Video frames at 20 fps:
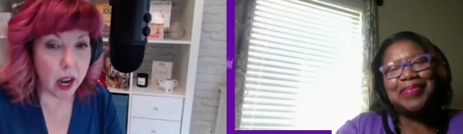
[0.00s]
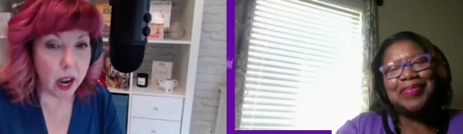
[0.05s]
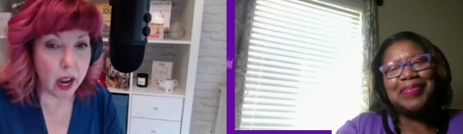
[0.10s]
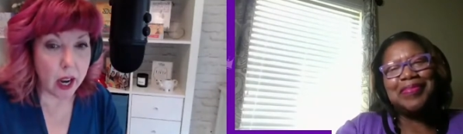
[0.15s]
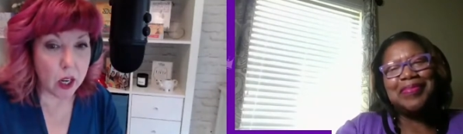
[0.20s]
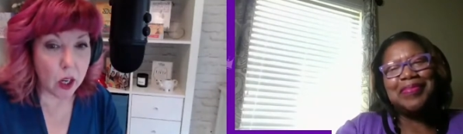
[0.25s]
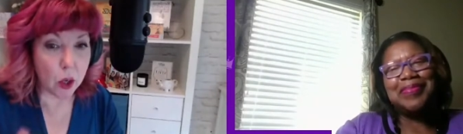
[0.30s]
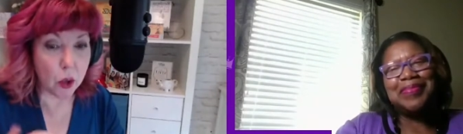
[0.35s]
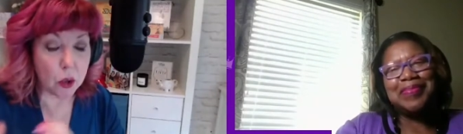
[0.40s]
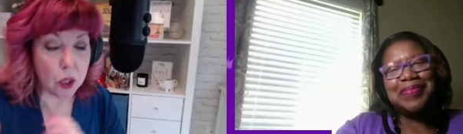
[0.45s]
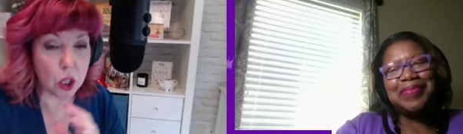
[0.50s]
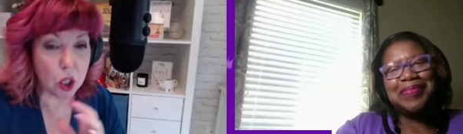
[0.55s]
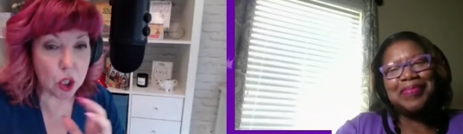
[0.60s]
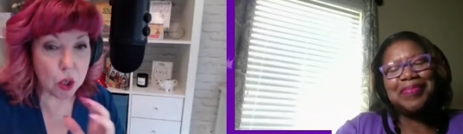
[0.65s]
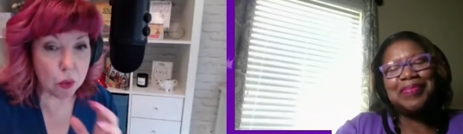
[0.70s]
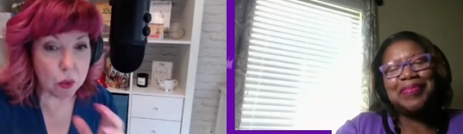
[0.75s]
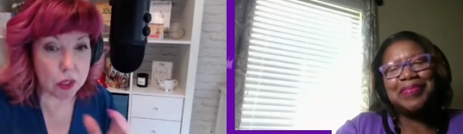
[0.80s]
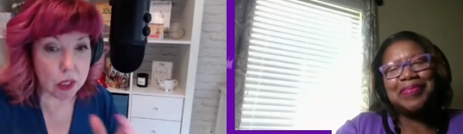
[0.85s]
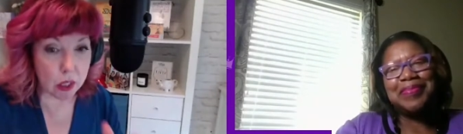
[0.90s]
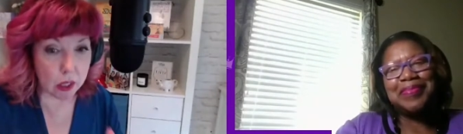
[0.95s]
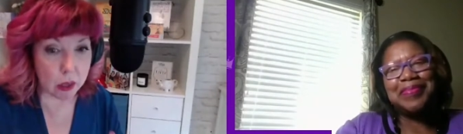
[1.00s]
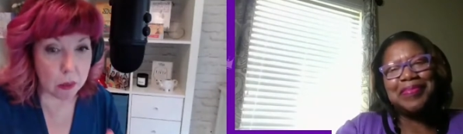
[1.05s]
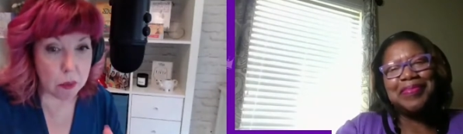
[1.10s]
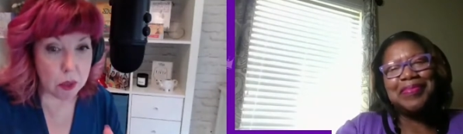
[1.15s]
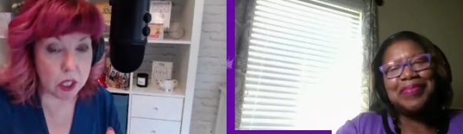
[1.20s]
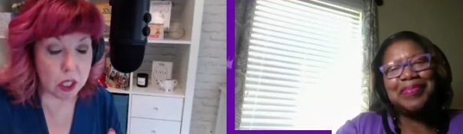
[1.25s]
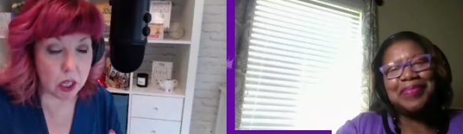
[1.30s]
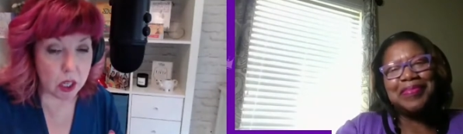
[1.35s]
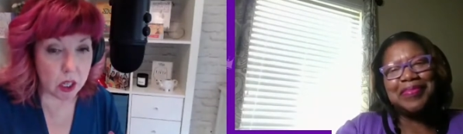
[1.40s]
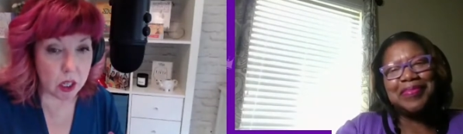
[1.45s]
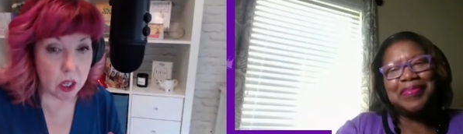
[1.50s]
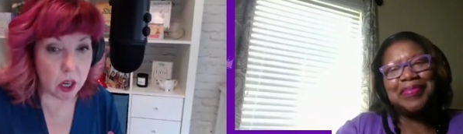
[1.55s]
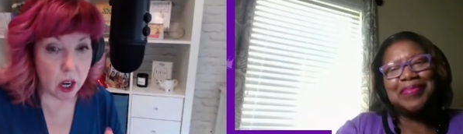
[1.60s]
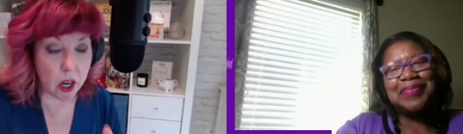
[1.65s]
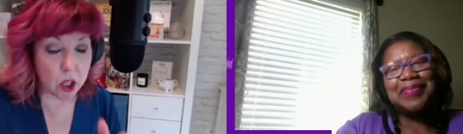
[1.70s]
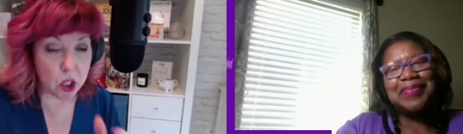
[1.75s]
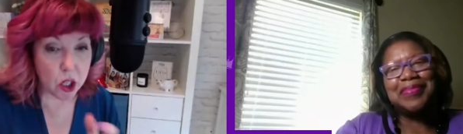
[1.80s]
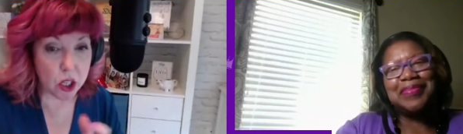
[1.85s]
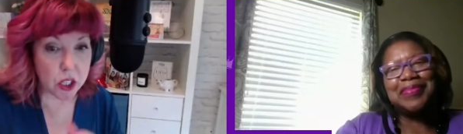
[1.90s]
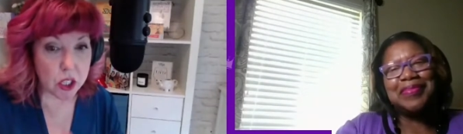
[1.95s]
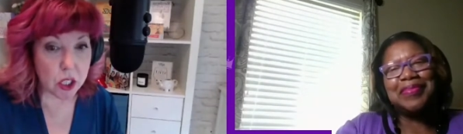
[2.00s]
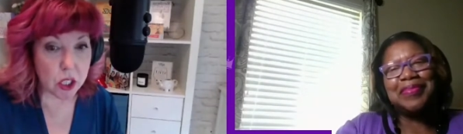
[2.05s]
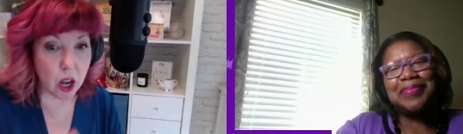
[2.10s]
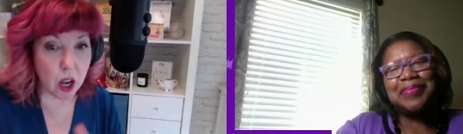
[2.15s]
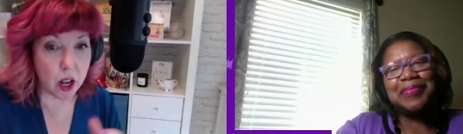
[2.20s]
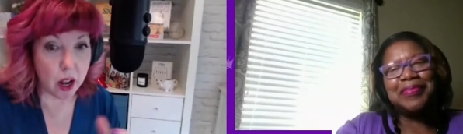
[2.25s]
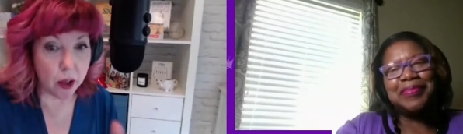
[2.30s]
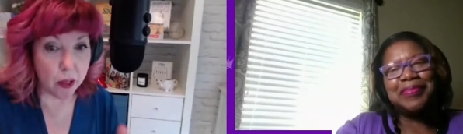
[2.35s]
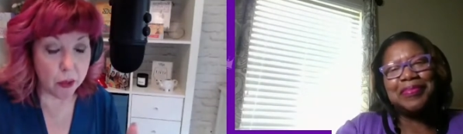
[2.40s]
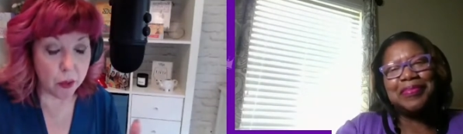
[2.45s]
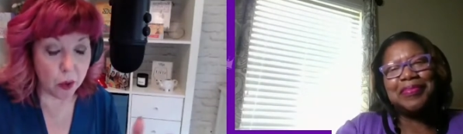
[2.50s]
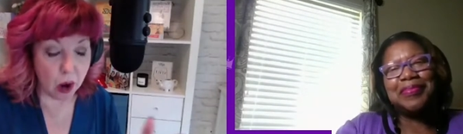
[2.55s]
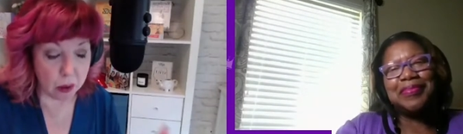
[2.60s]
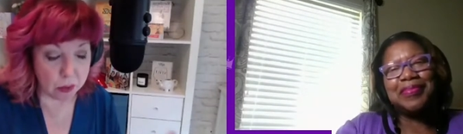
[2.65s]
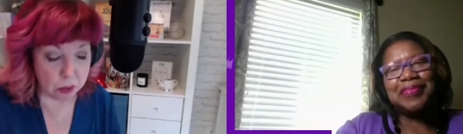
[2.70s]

Speaker 1: and knew that she was limited and she sought other